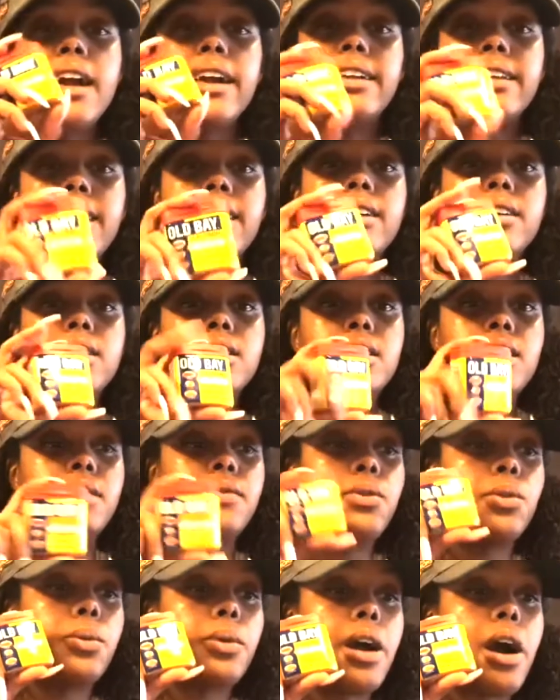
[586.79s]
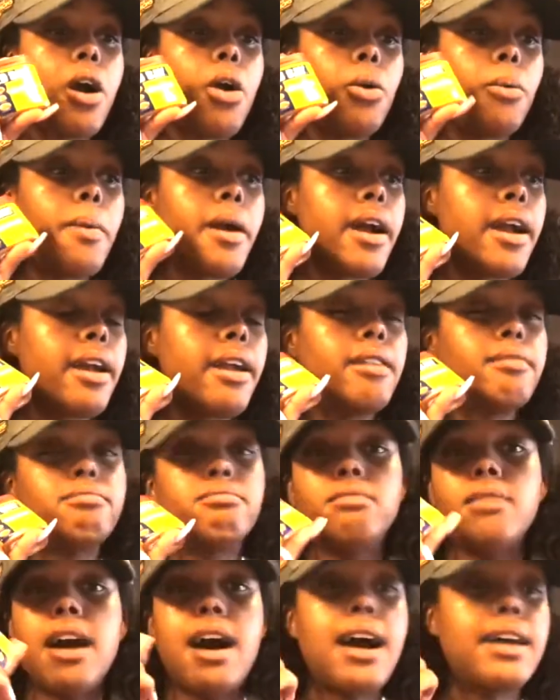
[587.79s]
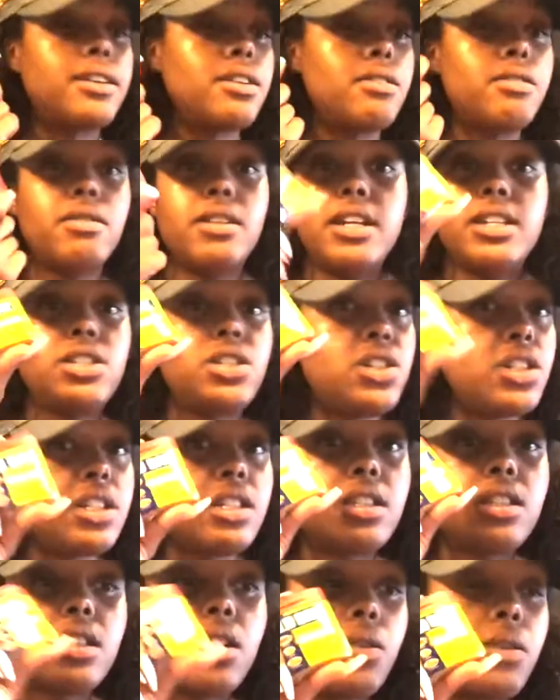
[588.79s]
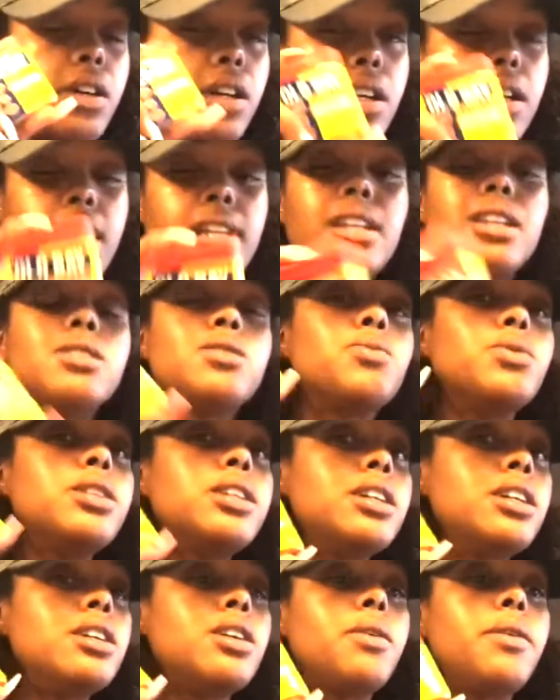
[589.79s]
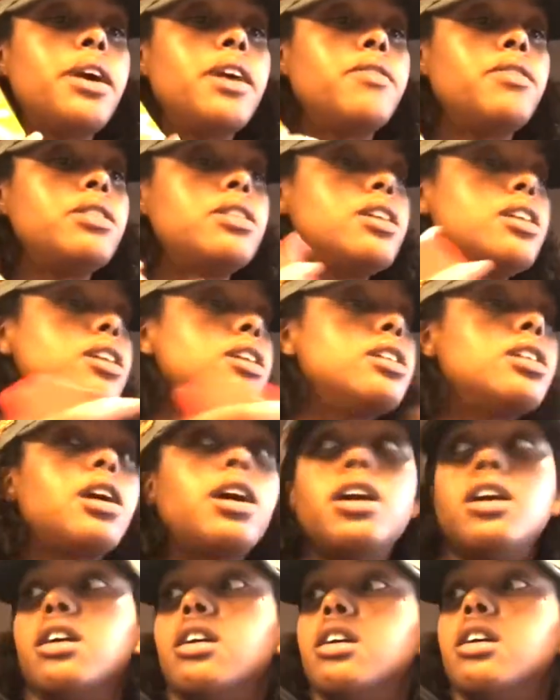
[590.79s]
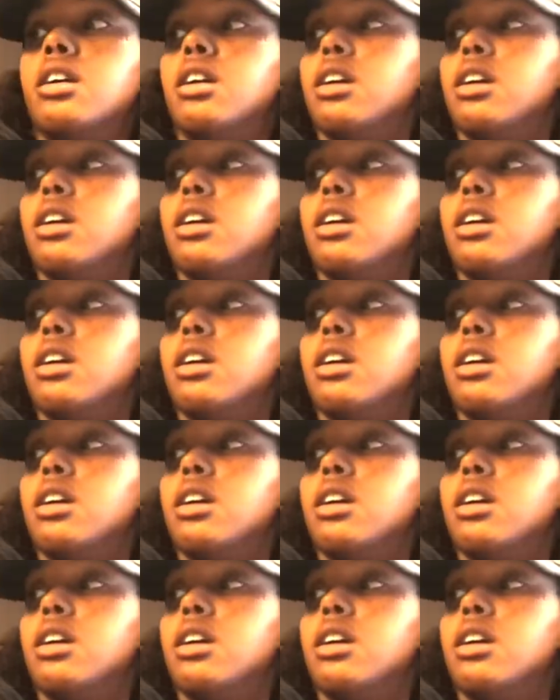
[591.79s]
I cannot cook seafood without Old Bay. It's just so good. And it's really good on everything, like,